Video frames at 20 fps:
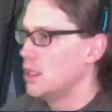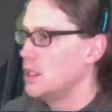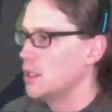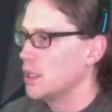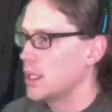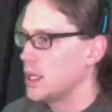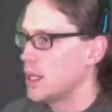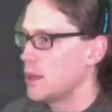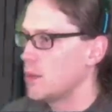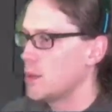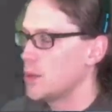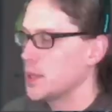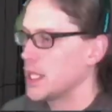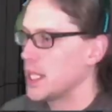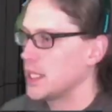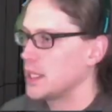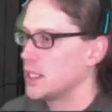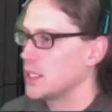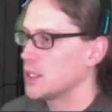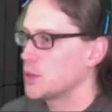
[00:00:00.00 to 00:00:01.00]
Okay, well, we
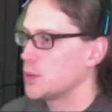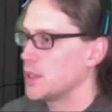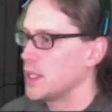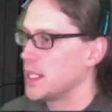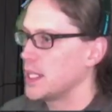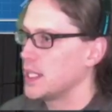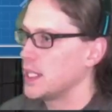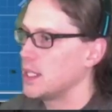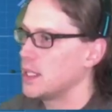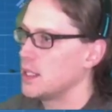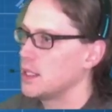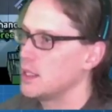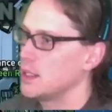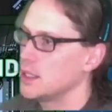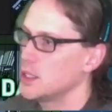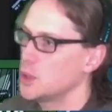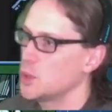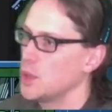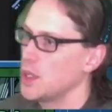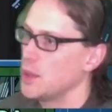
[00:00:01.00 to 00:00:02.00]
got this way.
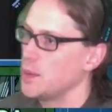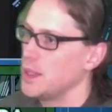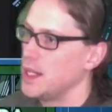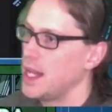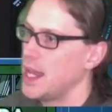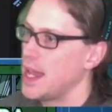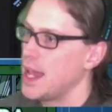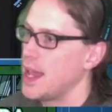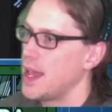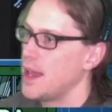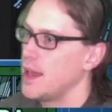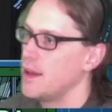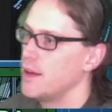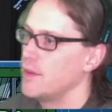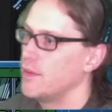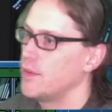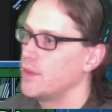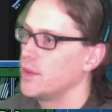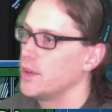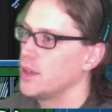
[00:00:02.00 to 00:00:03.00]
This way we
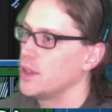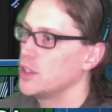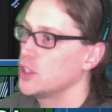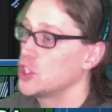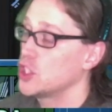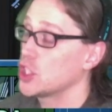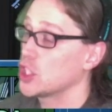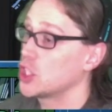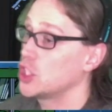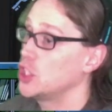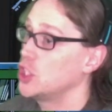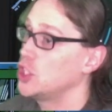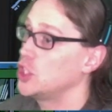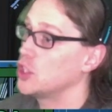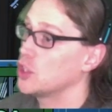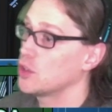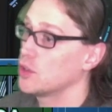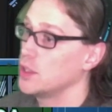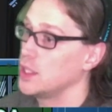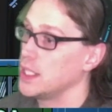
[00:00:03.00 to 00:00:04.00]
have
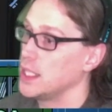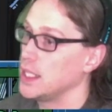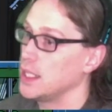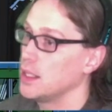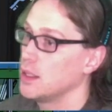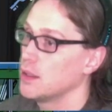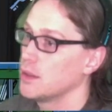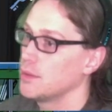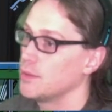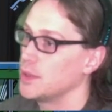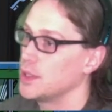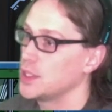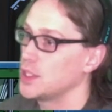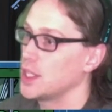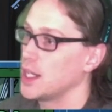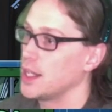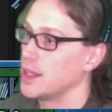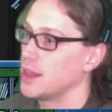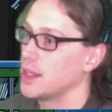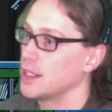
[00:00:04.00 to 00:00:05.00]
security, which
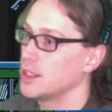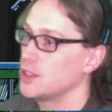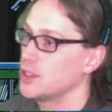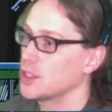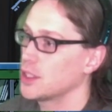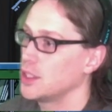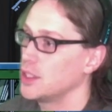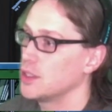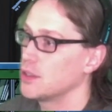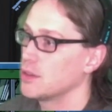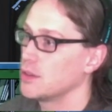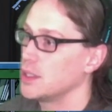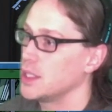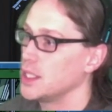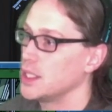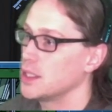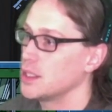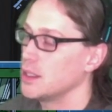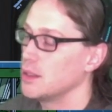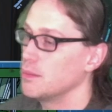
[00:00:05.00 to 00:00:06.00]
I think
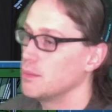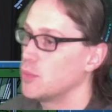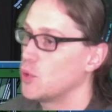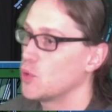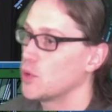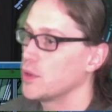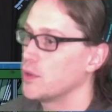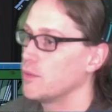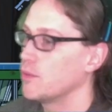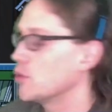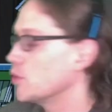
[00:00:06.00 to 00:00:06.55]
security is an important